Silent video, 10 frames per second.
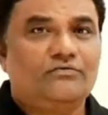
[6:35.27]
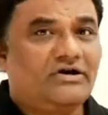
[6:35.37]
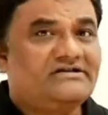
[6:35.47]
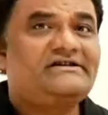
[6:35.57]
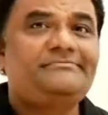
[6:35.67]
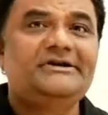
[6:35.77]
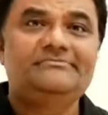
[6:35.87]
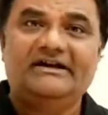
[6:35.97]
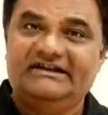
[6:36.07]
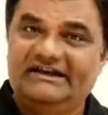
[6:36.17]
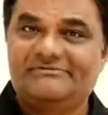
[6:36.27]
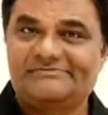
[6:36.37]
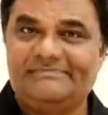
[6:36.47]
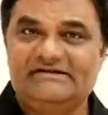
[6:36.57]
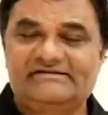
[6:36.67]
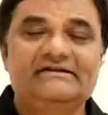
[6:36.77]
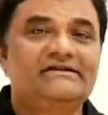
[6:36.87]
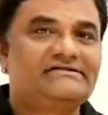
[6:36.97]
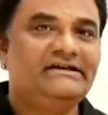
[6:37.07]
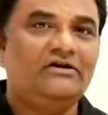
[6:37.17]
Now what does it mean by namespace?
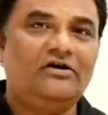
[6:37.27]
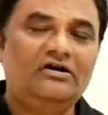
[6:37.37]
See,